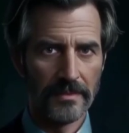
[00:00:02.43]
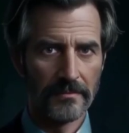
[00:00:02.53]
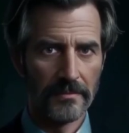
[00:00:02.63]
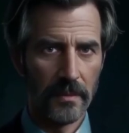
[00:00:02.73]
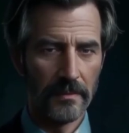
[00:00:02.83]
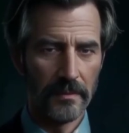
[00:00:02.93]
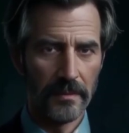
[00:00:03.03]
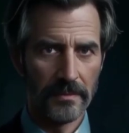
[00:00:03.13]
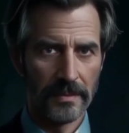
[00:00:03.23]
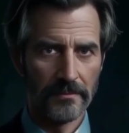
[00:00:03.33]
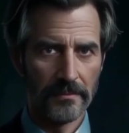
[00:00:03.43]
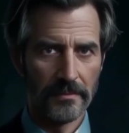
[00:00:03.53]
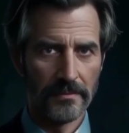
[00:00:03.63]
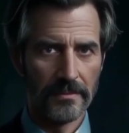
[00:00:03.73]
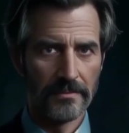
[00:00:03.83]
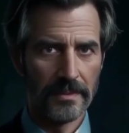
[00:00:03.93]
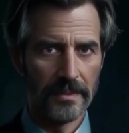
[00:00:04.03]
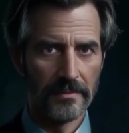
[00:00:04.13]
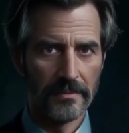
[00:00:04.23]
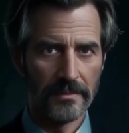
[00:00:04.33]
and thought-provoking book that
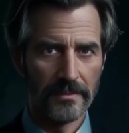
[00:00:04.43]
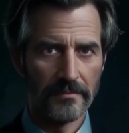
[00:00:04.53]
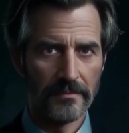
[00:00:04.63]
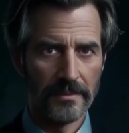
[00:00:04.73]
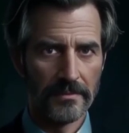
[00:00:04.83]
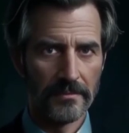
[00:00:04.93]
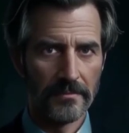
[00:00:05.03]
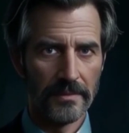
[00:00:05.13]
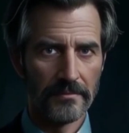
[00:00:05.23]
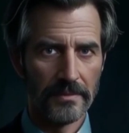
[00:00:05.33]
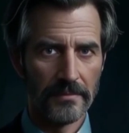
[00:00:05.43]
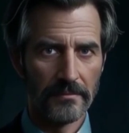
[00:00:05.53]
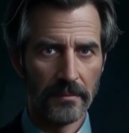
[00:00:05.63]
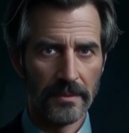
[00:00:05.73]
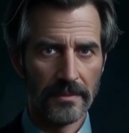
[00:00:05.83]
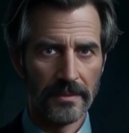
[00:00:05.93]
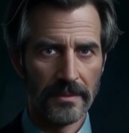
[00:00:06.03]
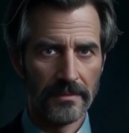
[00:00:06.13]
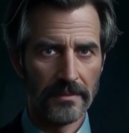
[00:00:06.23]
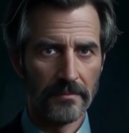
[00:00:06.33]
challenges the traditional notion of work
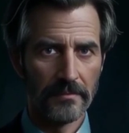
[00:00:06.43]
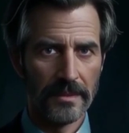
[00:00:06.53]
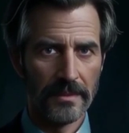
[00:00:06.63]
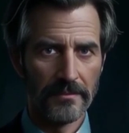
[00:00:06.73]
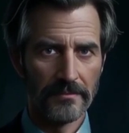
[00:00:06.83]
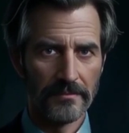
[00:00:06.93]
and career.